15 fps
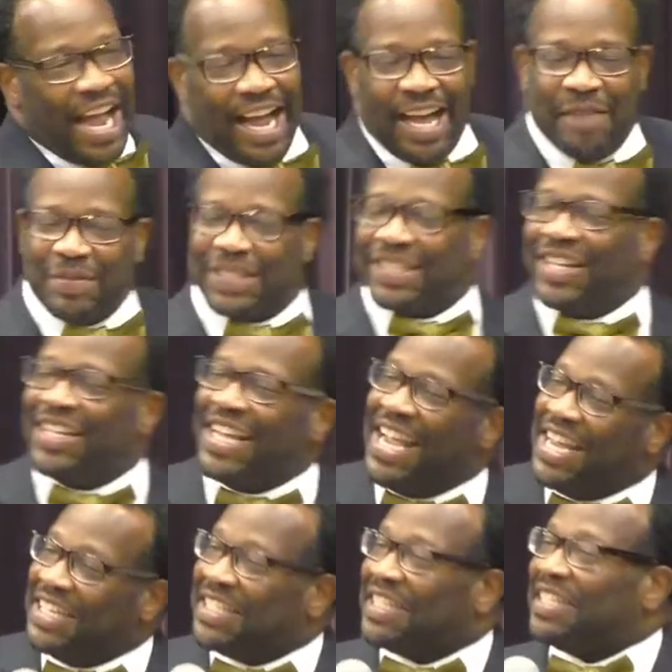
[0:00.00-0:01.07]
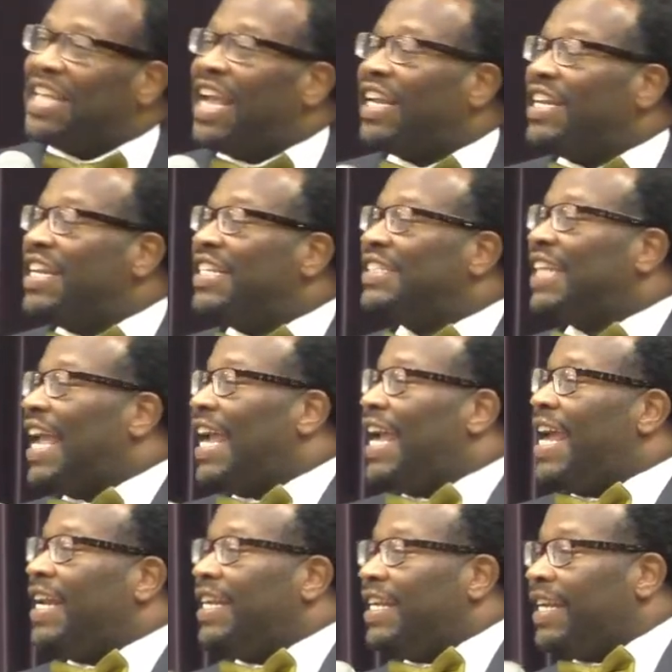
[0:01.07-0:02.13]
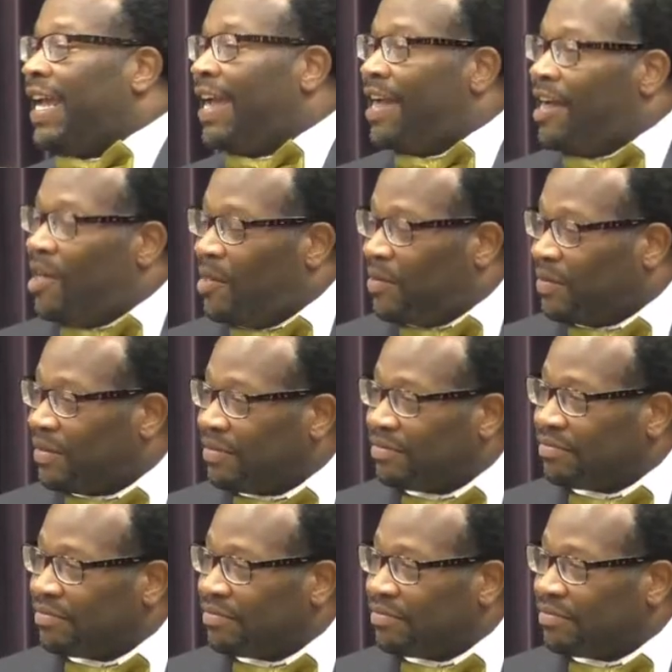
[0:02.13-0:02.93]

I'm sick in sickness and in health.